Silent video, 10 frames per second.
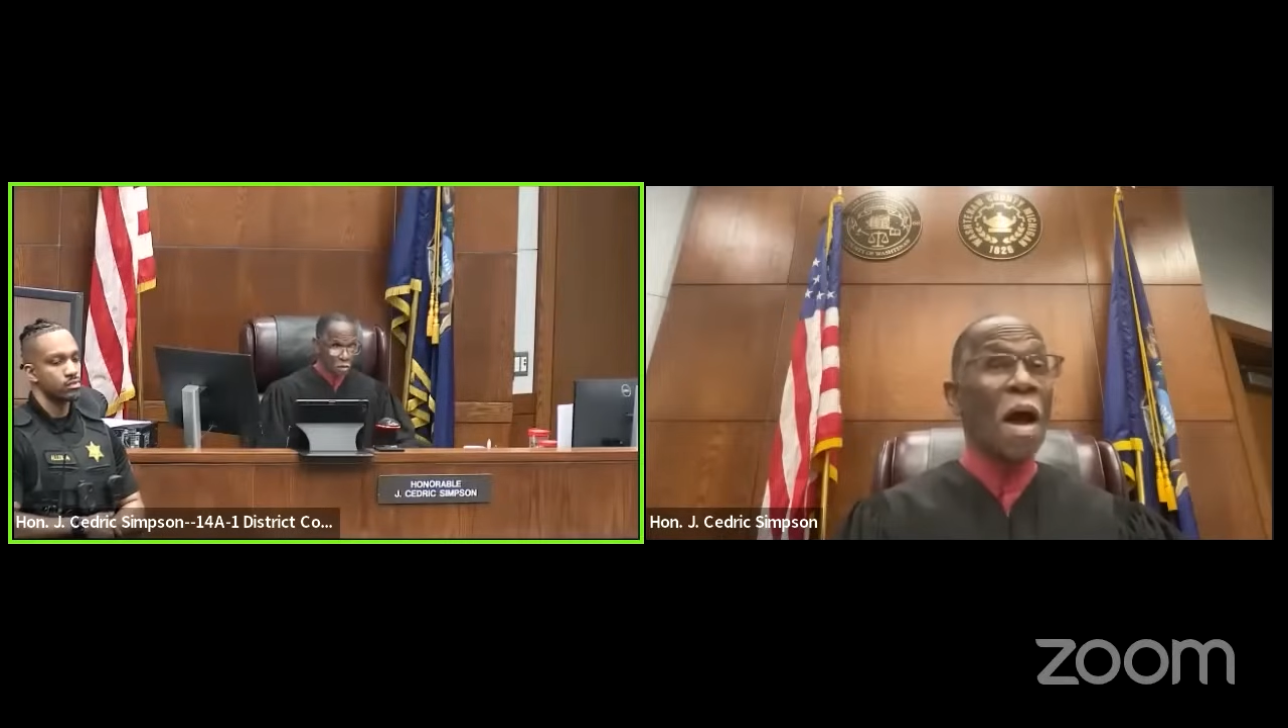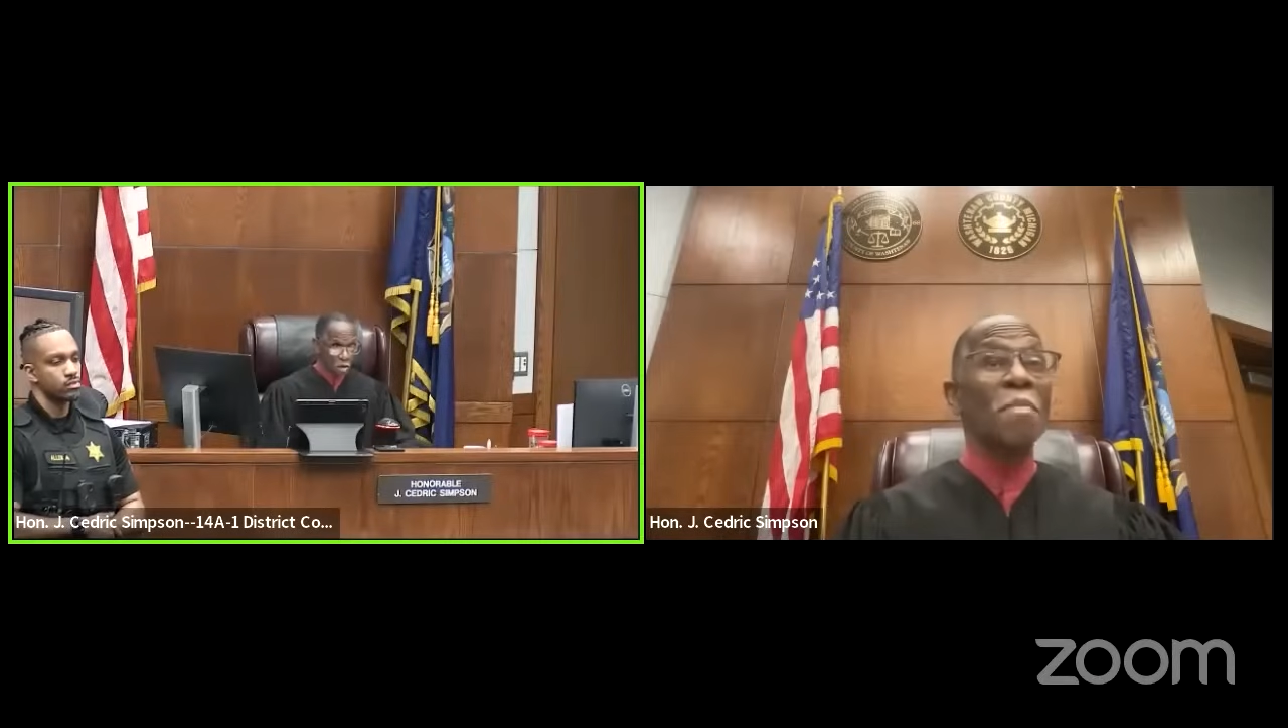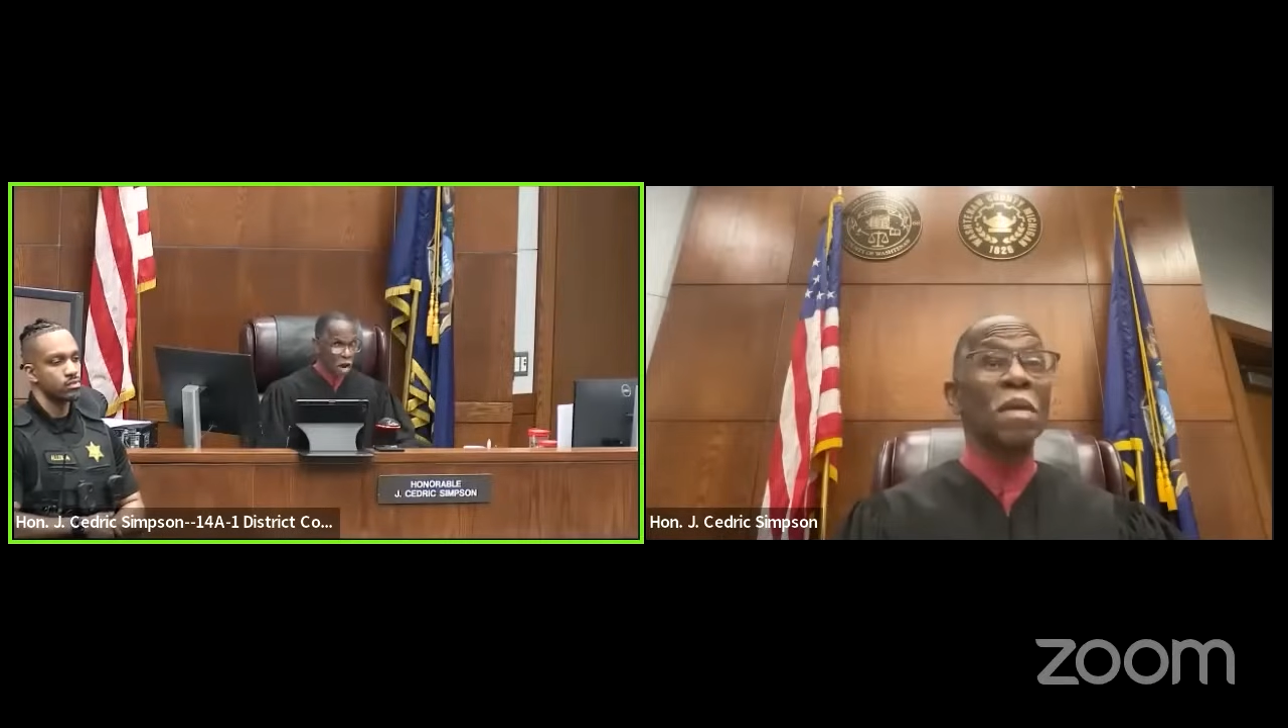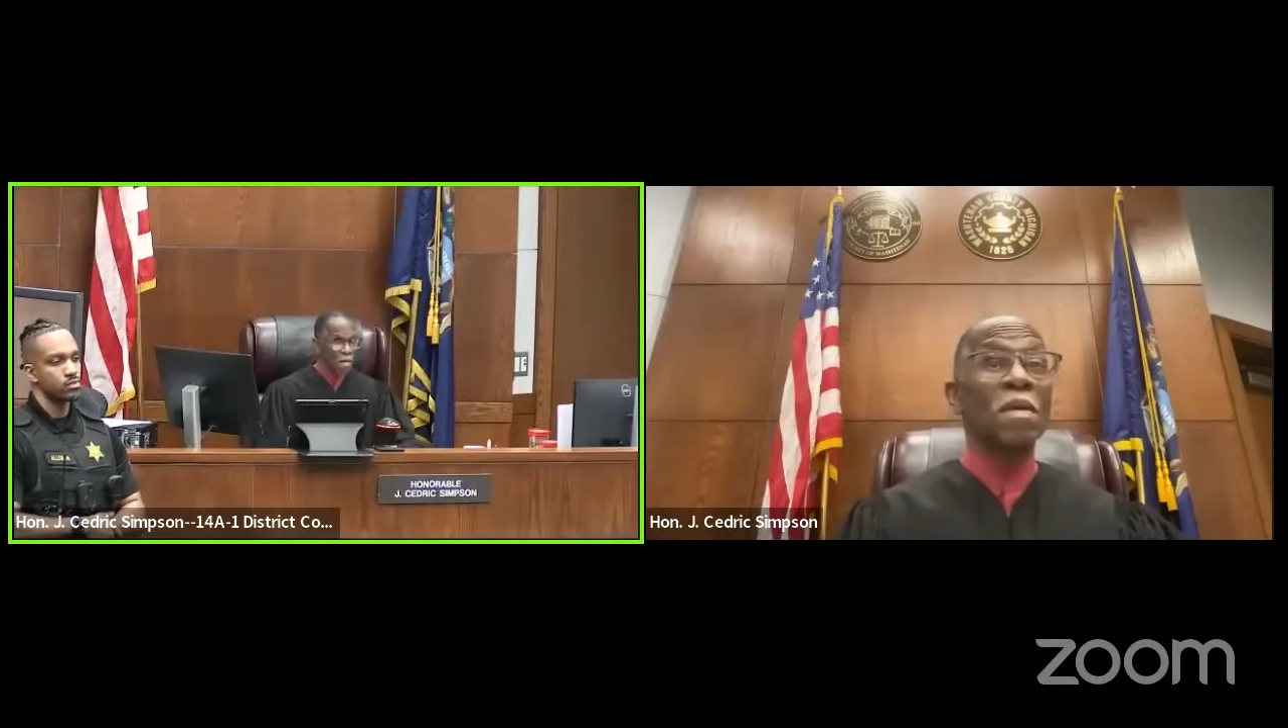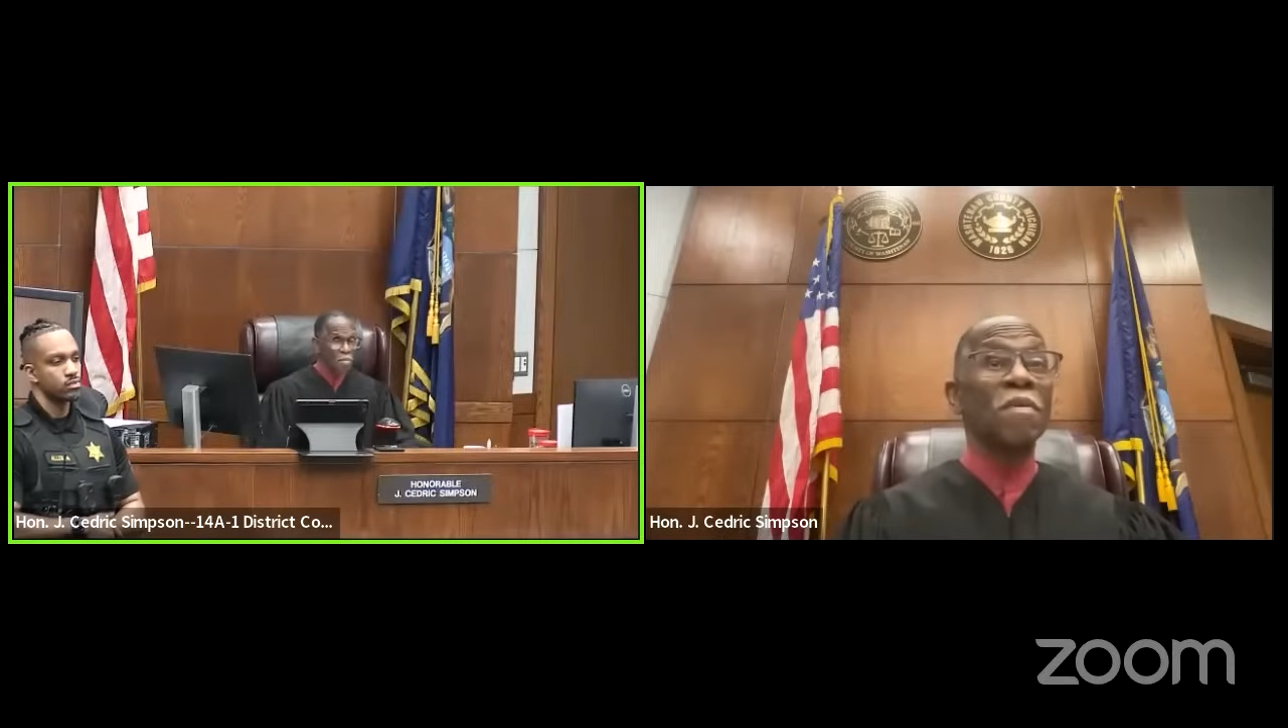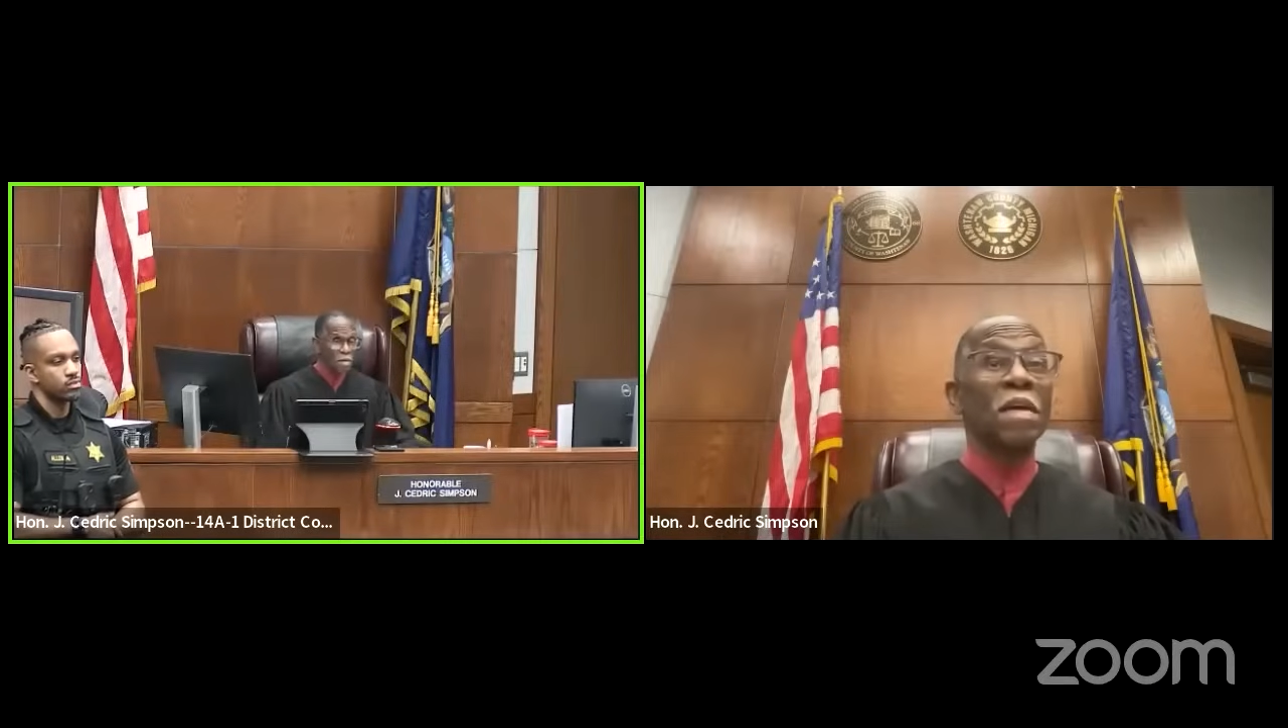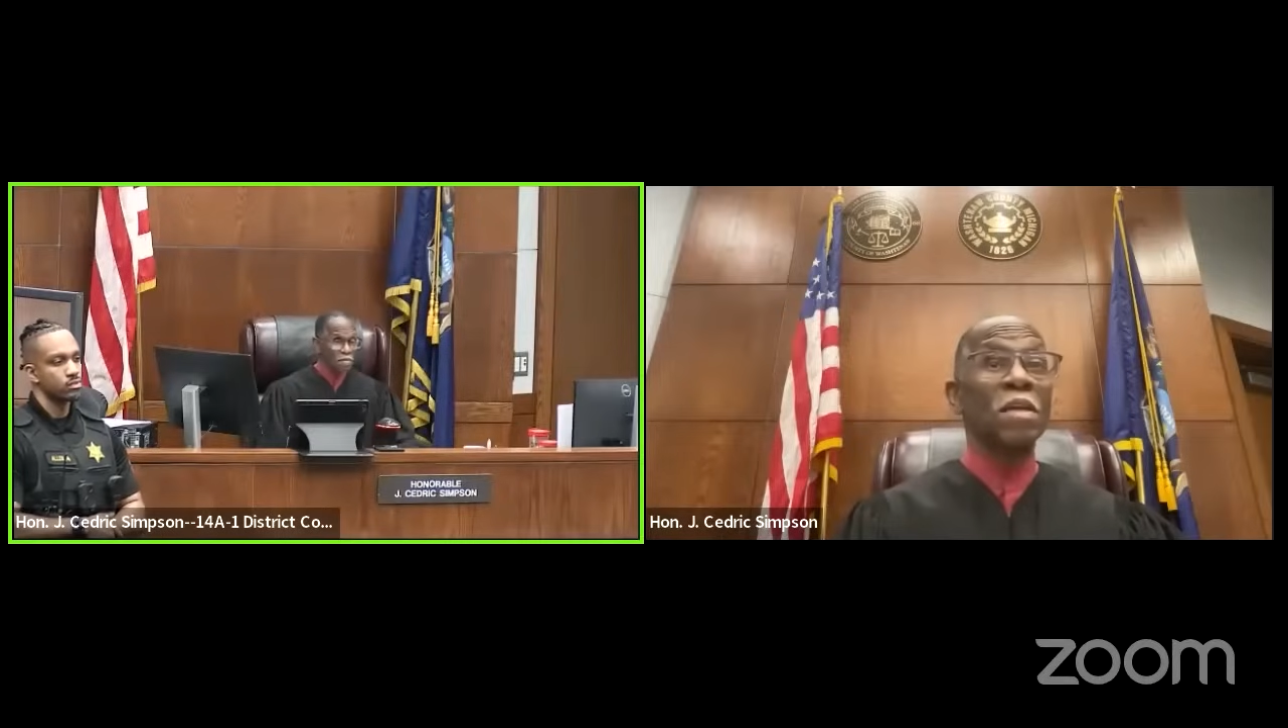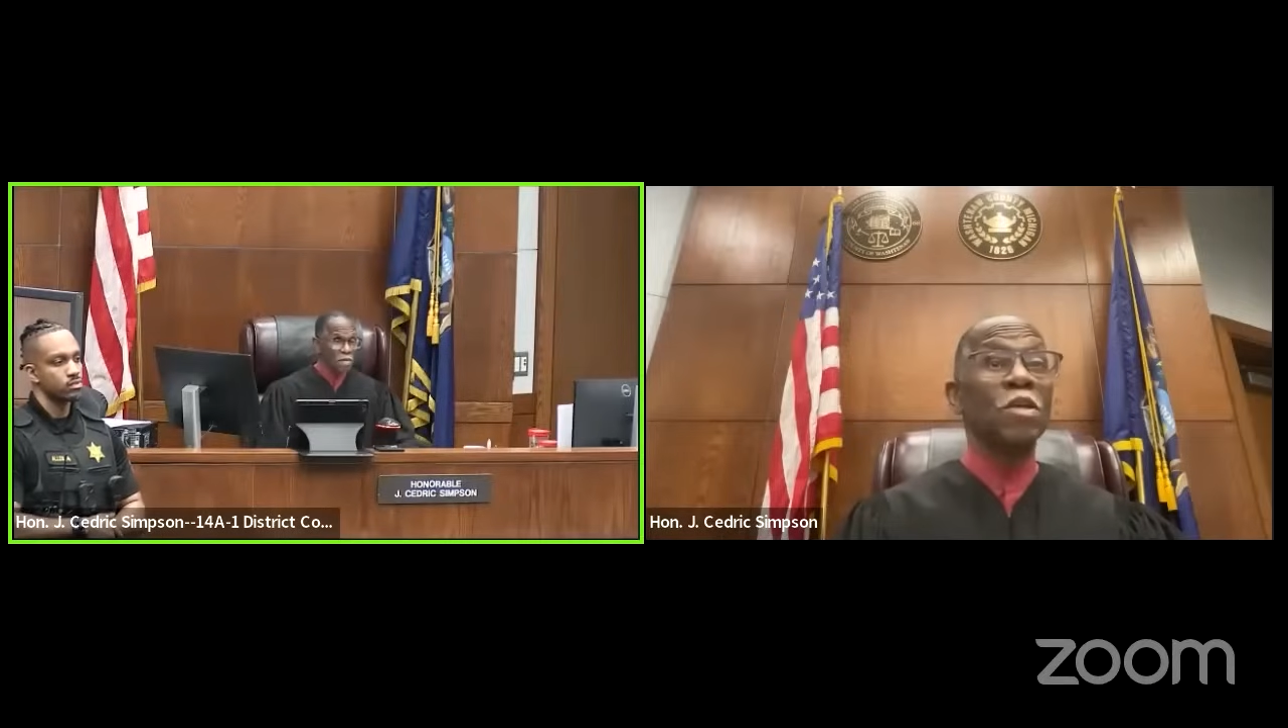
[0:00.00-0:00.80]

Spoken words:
I'm leaving